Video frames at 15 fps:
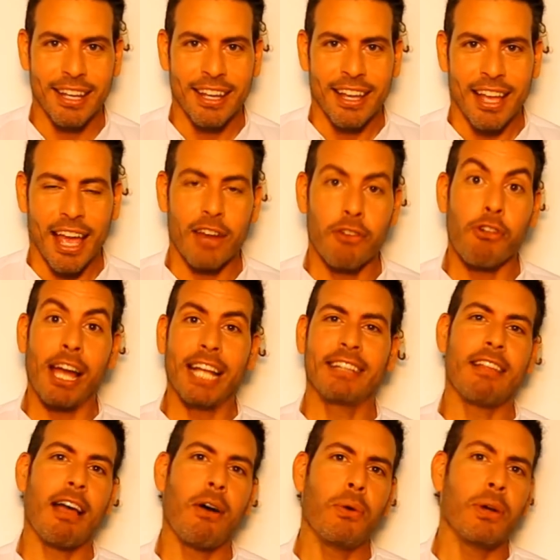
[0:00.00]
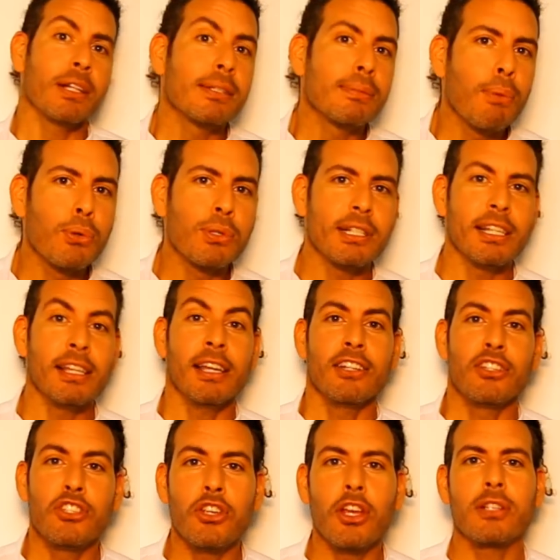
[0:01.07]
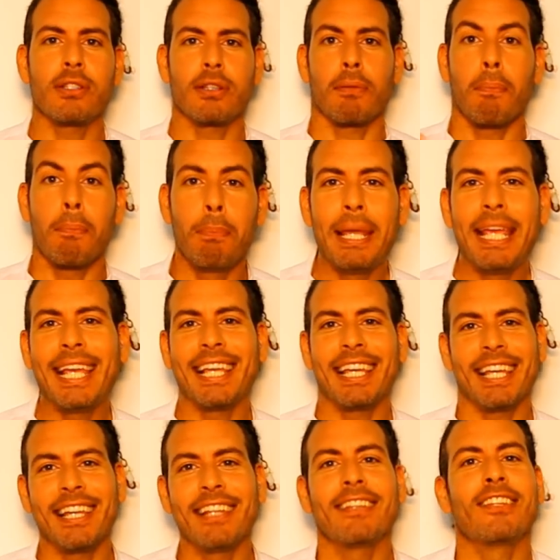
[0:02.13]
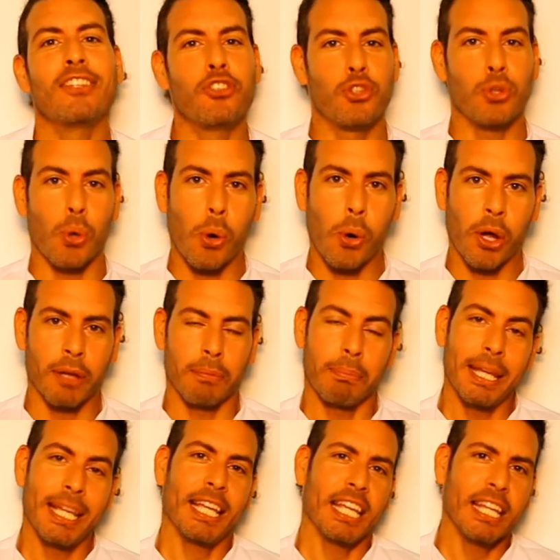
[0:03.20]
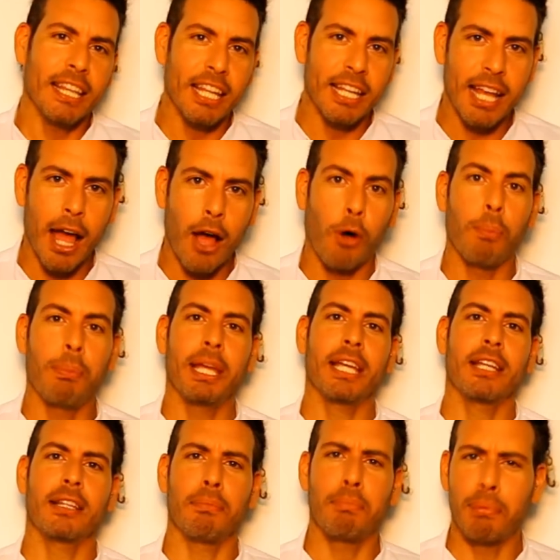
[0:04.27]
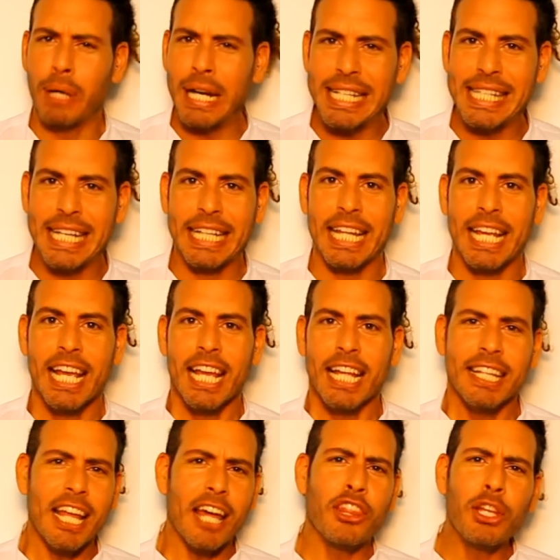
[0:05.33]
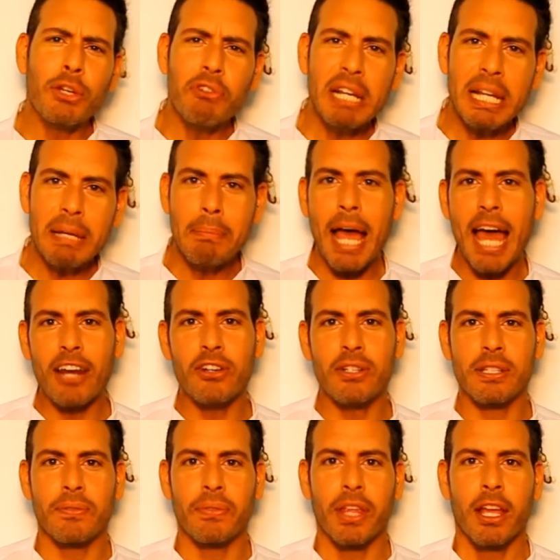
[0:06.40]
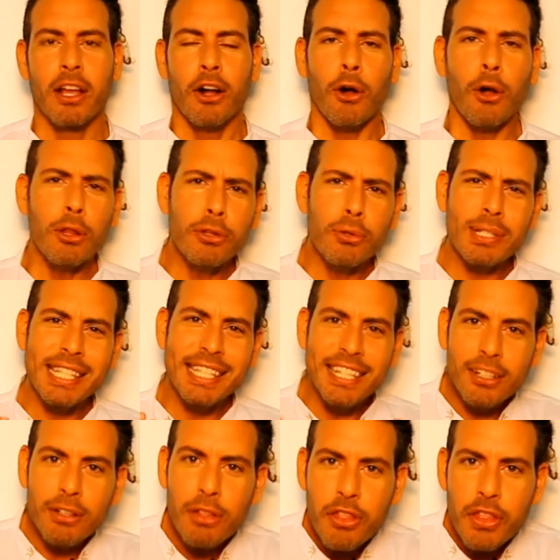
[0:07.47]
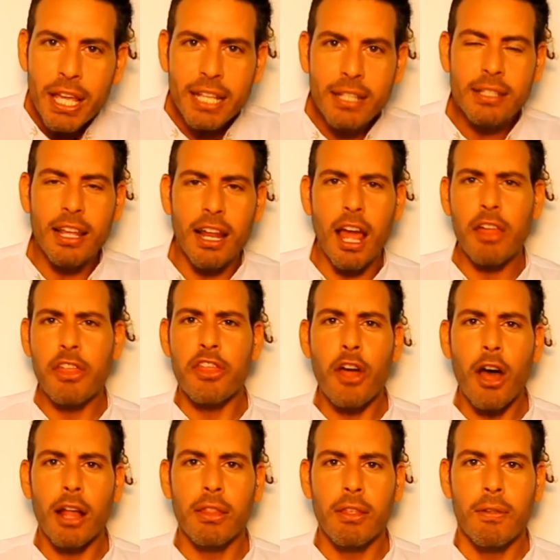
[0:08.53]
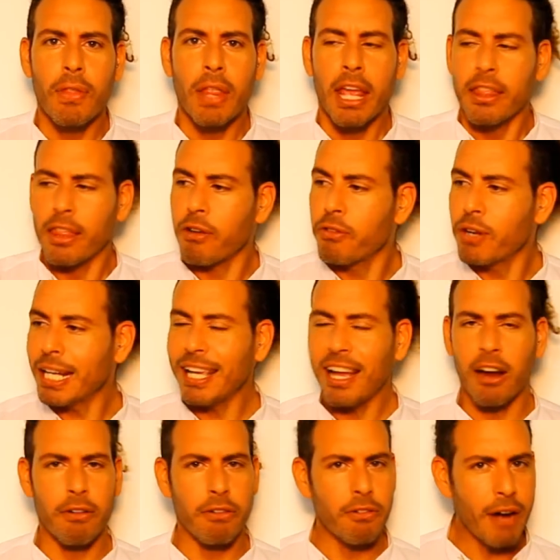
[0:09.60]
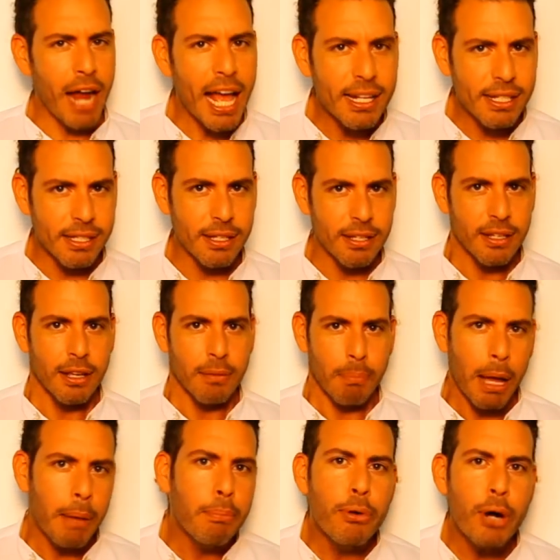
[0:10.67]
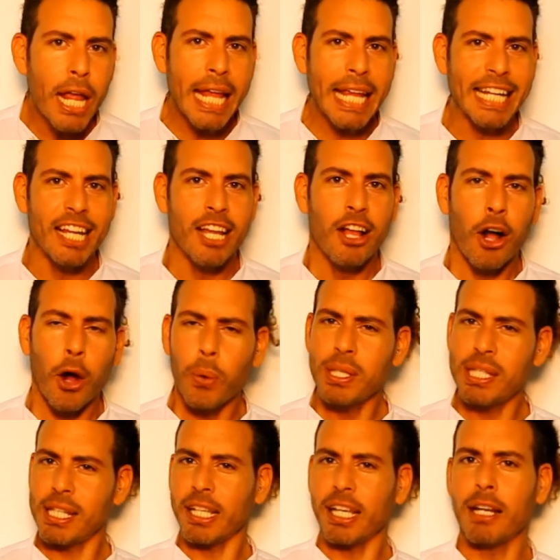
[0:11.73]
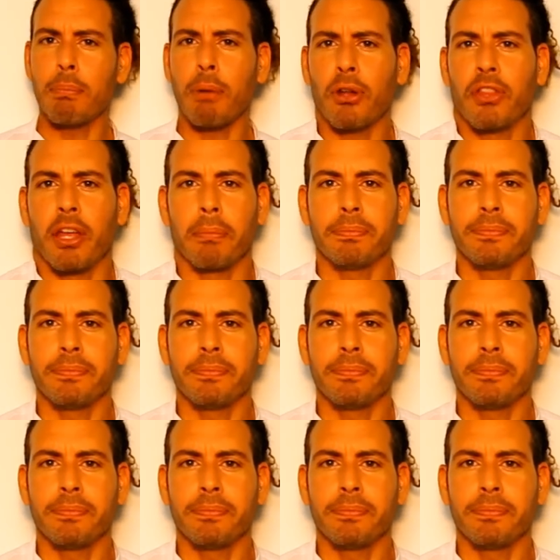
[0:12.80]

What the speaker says: And right now, it's mostly just being in the joy, being in the now, being in the present. Nothing really matters. All those little things that I thought that really harassed my brain, always thinking about them.